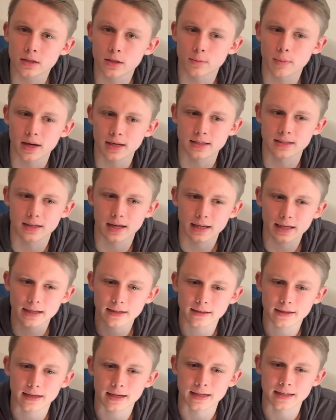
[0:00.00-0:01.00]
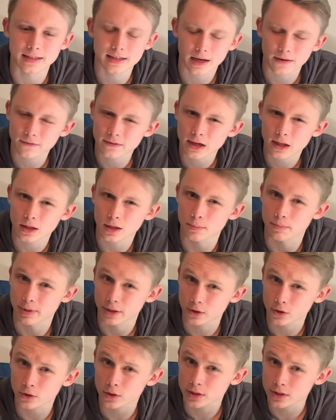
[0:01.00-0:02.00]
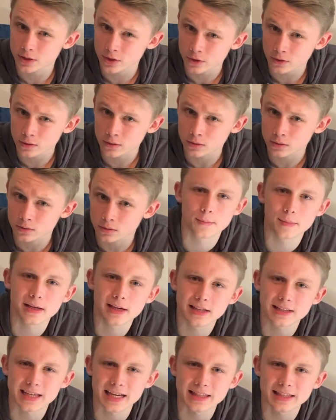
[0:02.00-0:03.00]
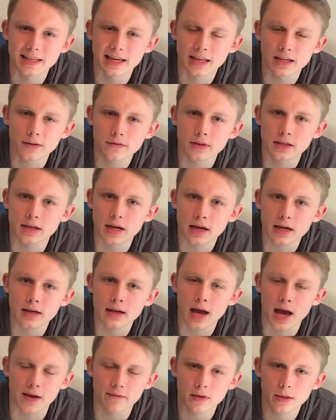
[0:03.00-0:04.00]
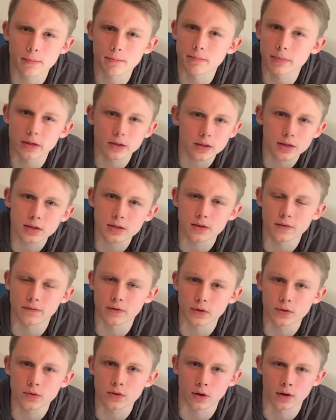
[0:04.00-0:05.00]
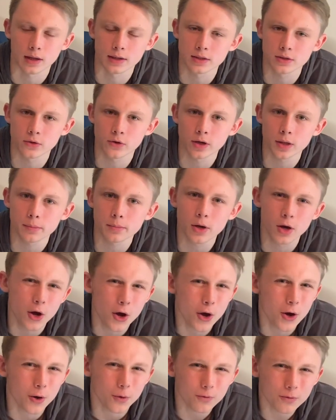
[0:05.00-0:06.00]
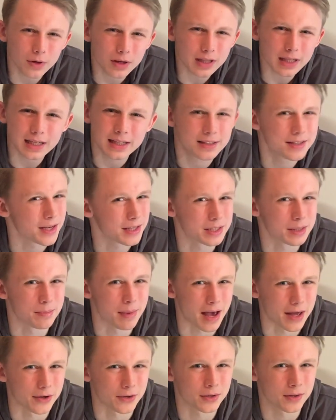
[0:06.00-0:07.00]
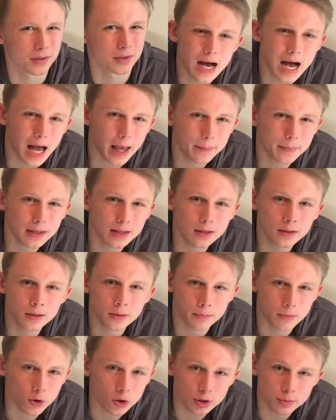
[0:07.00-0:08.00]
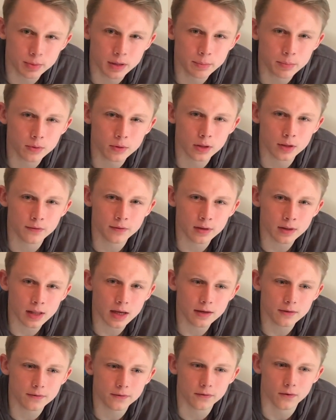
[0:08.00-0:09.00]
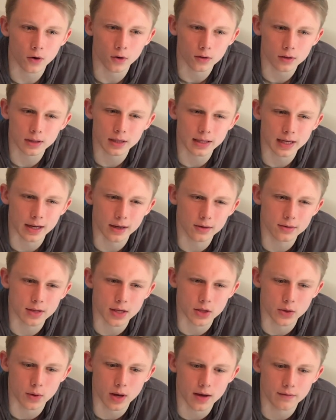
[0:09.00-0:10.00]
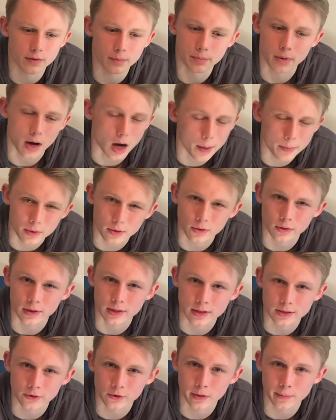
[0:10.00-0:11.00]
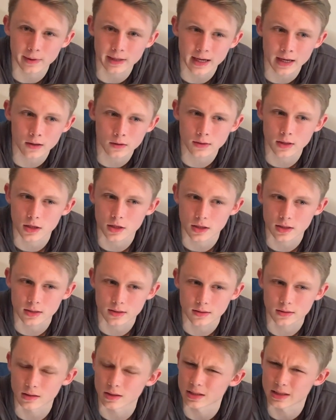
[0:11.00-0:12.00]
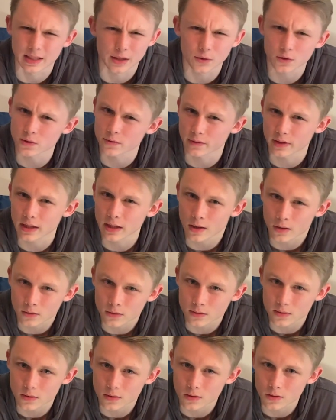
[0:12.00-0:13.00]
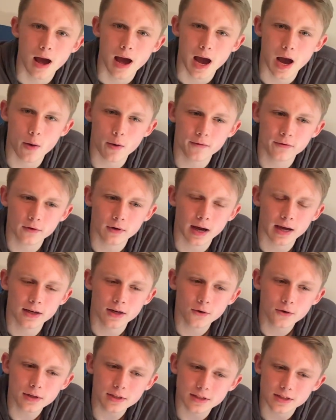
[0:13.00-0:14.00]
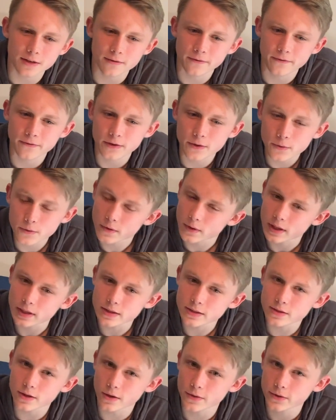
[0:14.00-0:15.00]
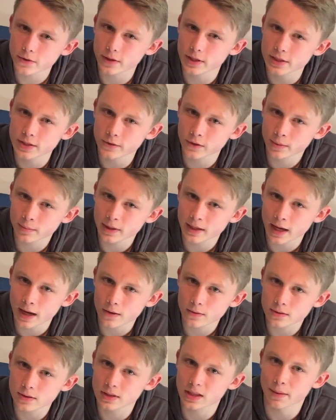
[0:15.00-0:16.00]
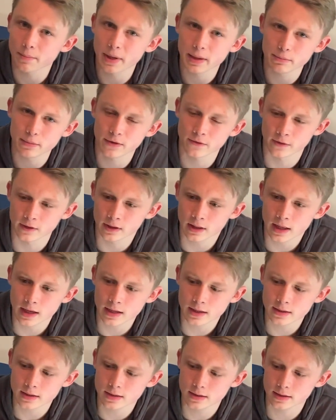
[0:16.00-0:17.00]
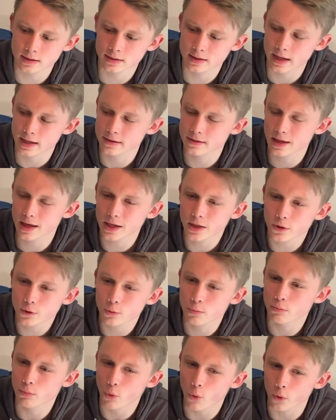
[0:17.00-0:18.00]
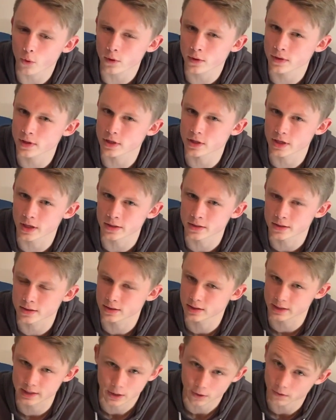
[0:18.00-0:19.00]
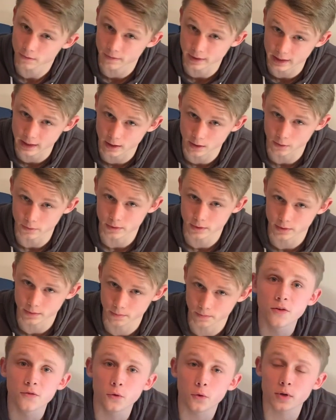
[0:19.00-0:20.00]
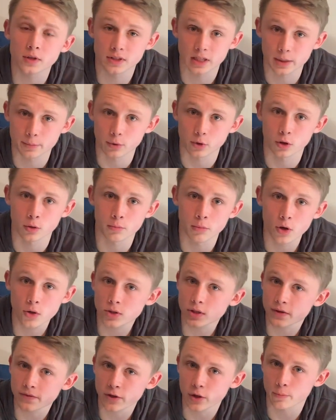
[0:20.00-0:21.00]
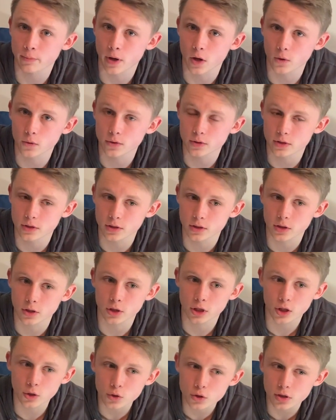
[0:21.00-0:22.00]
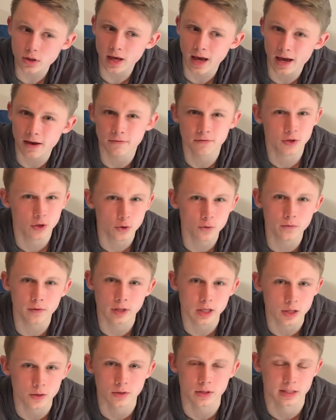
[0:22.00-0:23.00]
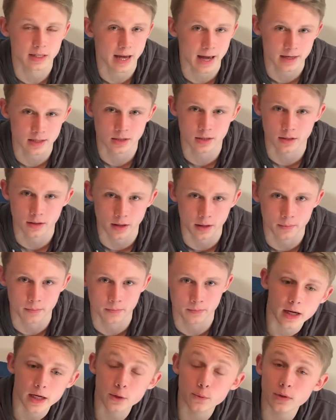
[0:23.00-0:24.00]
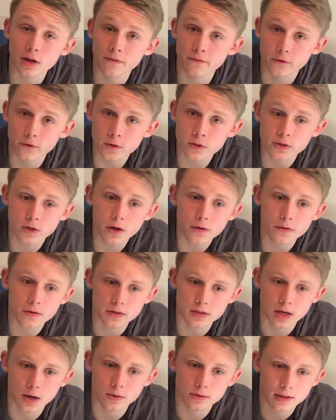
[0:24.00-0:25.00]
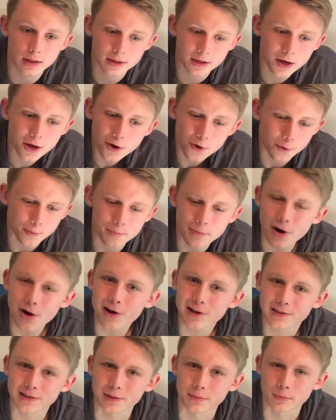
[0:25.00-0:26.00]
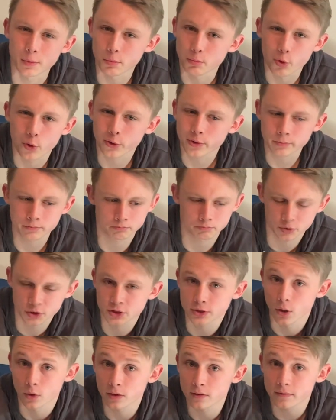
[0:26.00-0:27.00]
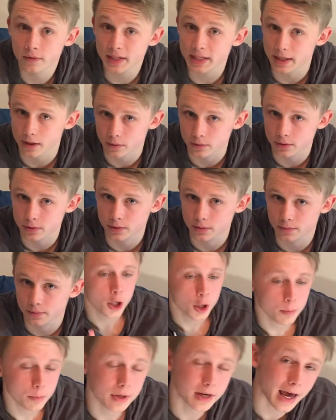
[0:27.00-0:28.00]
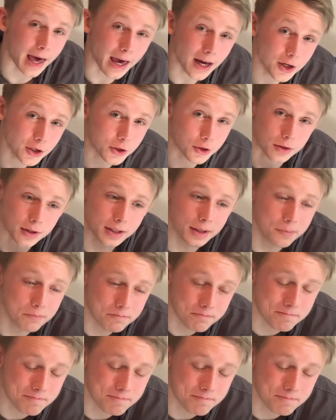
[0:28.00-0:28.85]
to my second and definitely bigger concern, because at the end of the day, having millions of views on Instagram really doesn't matter. I mean, most people in real life aren't gonna care that you have a popular Instagram account that just steals videos. However, I noticed a few things on their Instagram accounts that made me realize that they do more than just steal videos. For example, most of their posts usually have 2 videos attached to them. And when I first saw this, I was like, oh, awesome, more stolen videos. But actually,